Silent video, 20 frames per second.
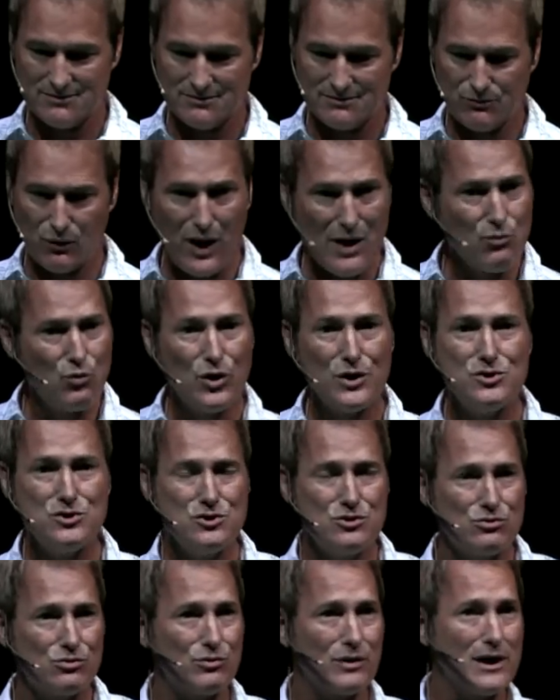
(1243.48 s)
Why wouldn't
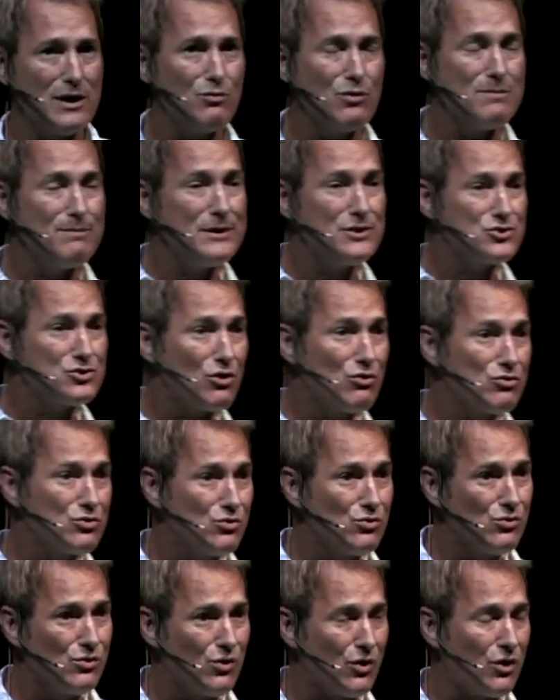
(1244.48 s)
you? It would be so
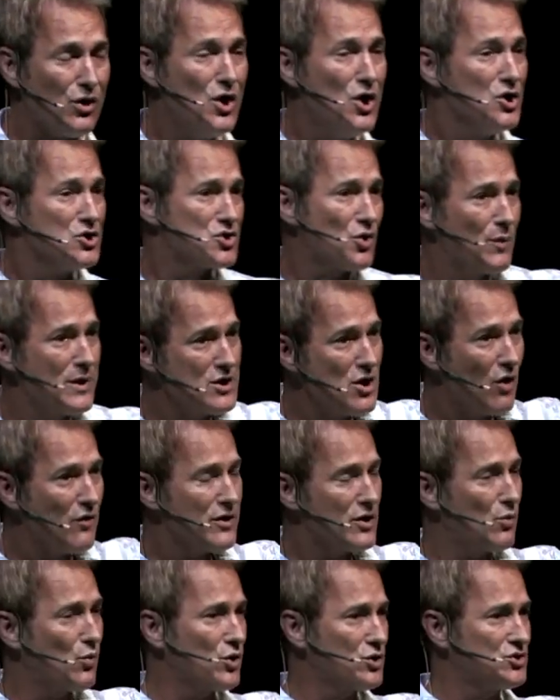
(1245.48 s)
cool. So we know that
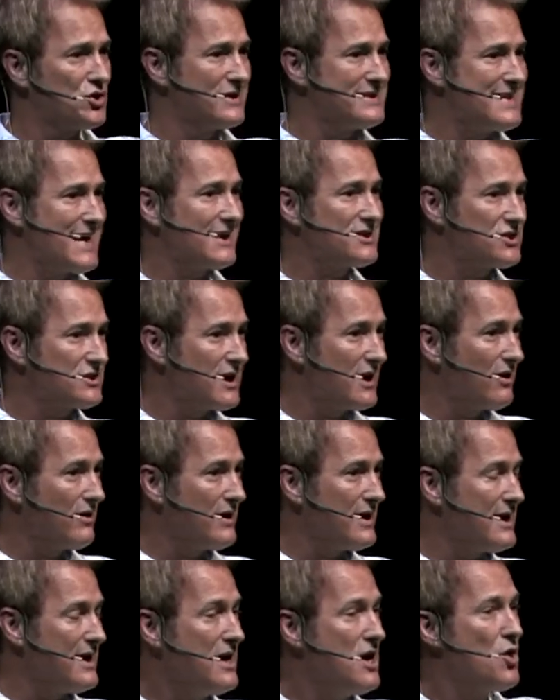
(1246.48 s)
it works on
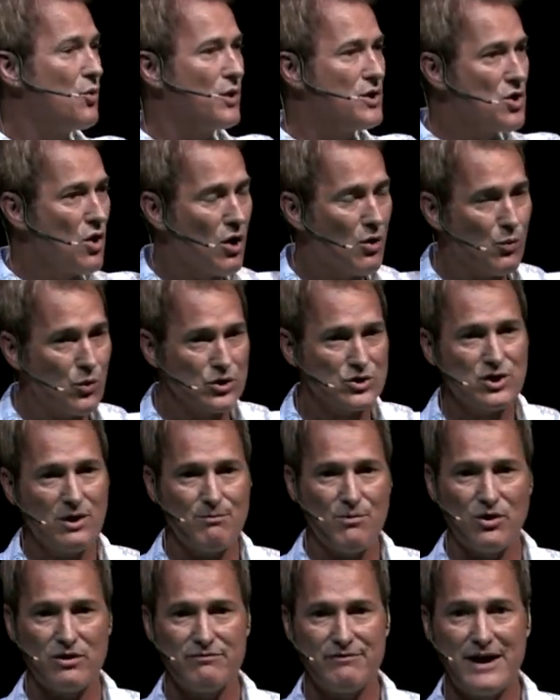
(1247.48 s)
dexterity, we know it works on
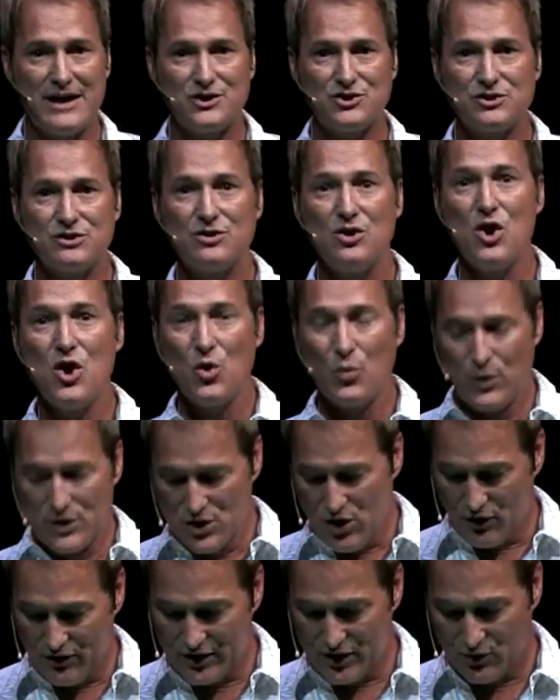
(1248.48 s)
motivation, we
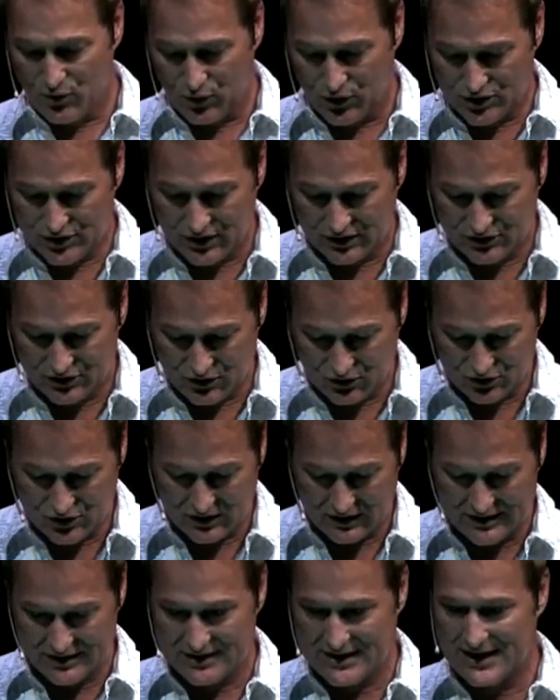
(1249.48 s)
know that it works on
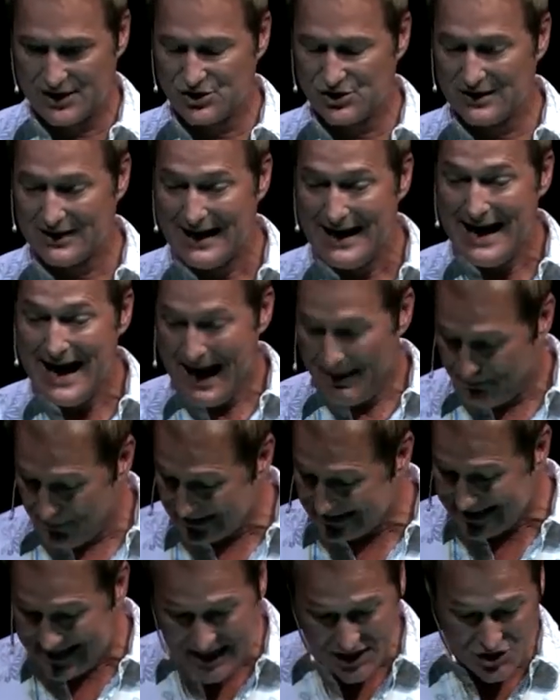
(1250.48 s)
socialization.
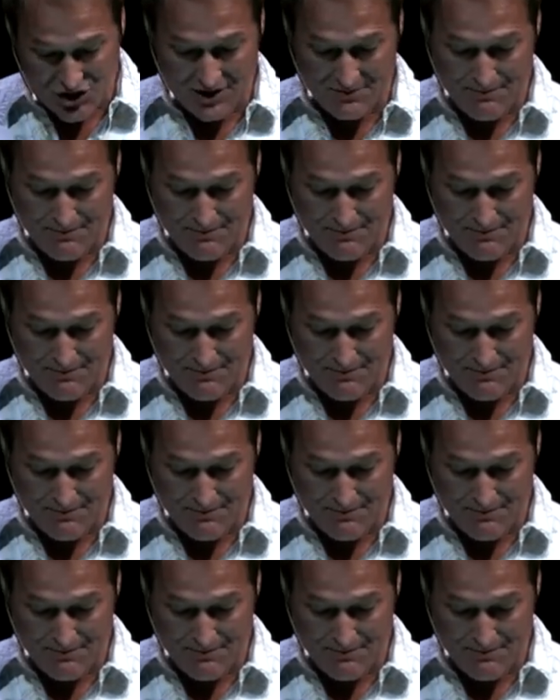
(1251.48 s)
But teaching